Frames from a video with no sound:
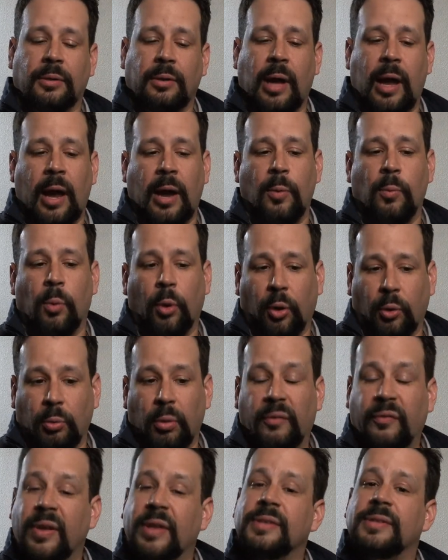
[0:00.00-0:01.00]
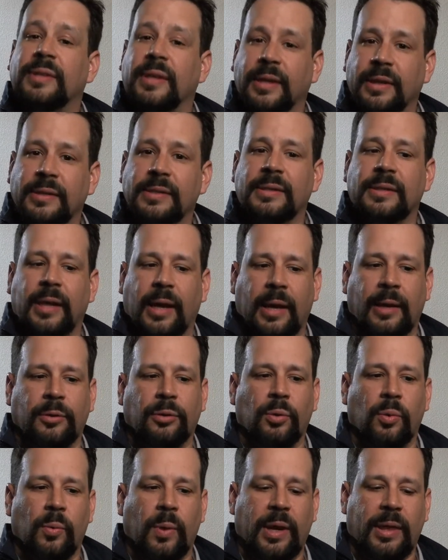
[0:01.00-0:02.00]
I work with insects, and
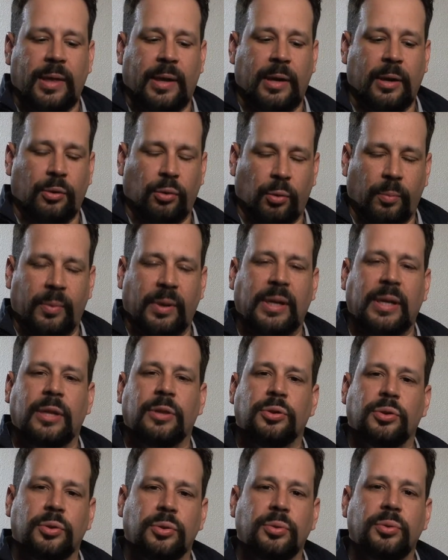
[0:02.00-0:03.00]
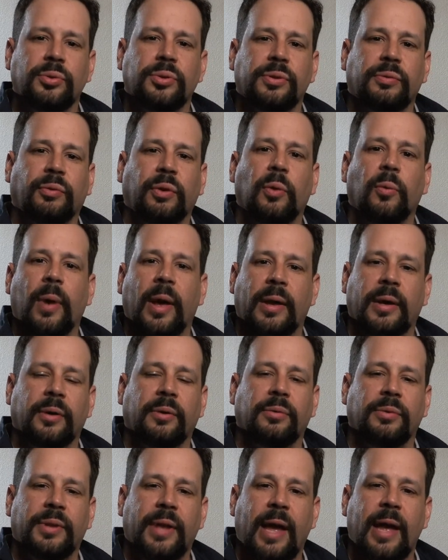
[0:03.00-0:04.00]
the way that I normally induce free
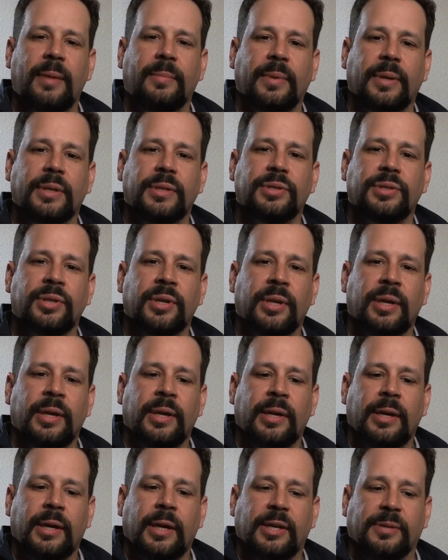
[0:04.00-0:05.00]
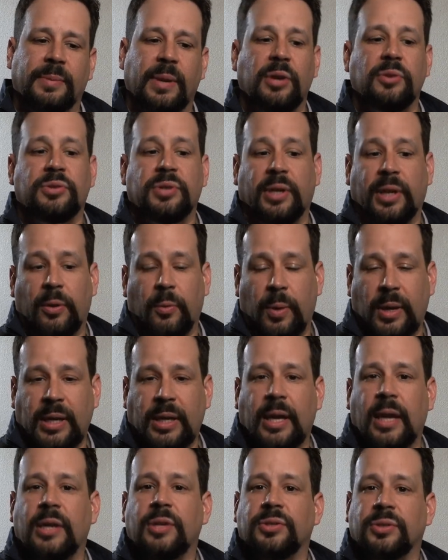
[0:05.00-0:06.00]
radical damage is by using
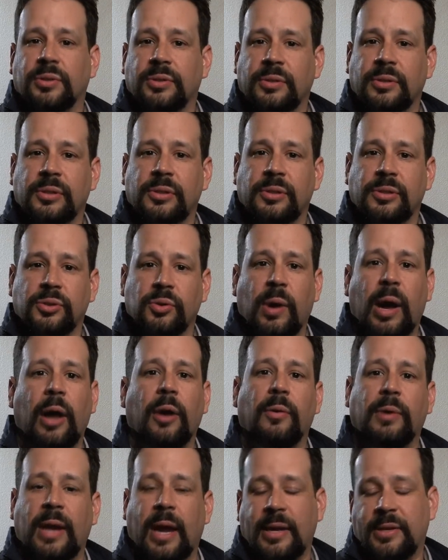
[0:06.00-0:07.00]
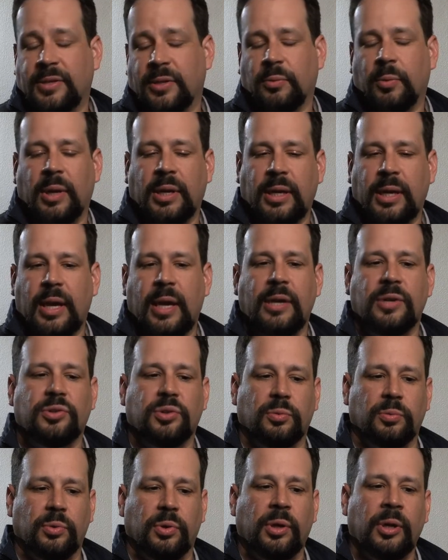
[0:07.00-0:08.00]
irradiation. So ionizing
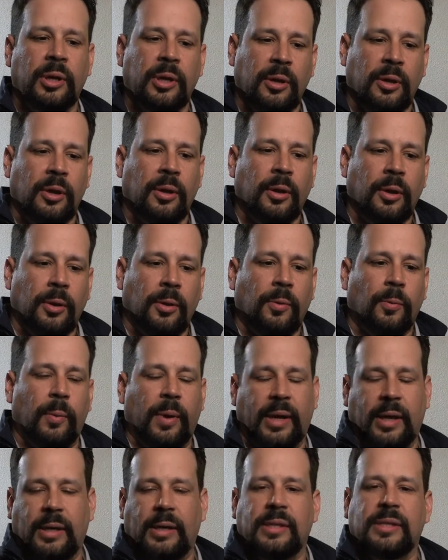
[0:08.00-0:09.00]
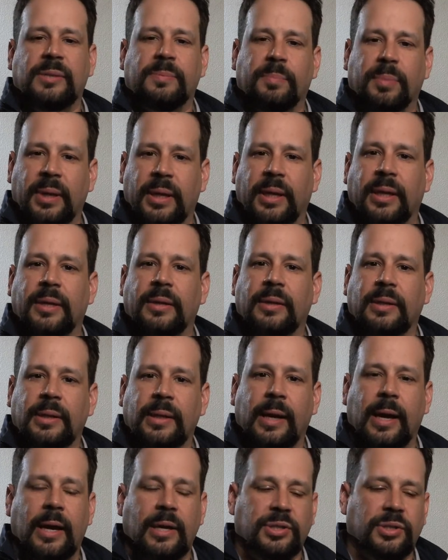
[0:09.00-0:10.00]
radiation would readily split
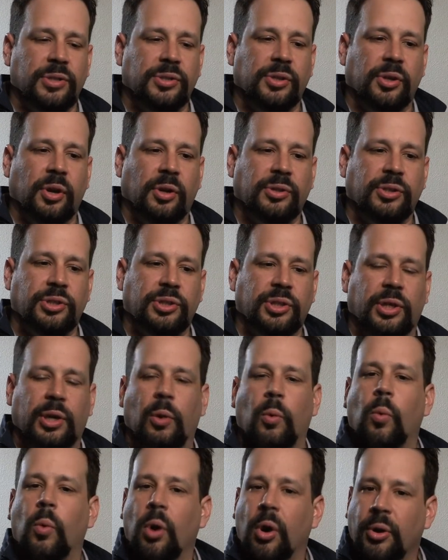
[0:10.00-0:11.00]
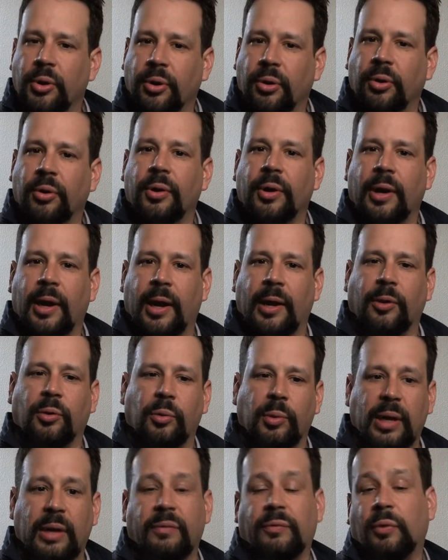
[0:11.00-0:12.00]
gaseous oxygen and water and
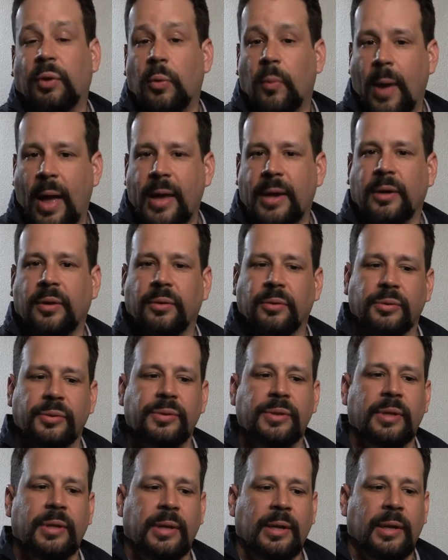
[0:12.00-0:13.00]
create free radicals.